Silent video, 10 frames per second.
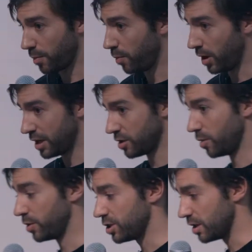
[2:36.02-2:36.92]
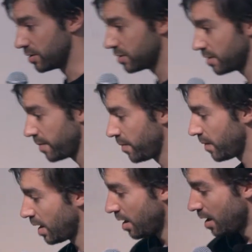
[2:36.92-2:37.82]
population homogeneous.
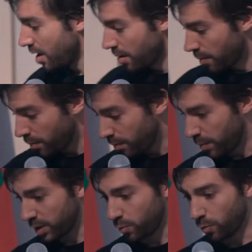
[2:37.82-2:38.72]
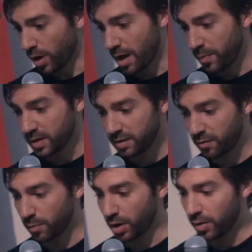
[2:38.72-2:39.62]
But what happens if
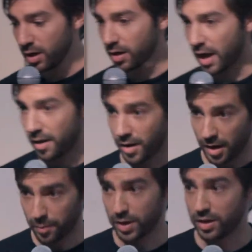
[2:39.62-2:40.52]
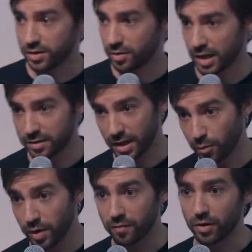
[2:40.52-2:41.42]
a barrier appears? So let's say a
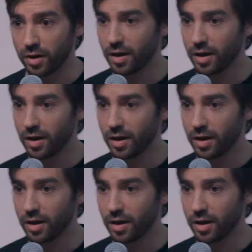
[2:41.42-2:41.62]
river,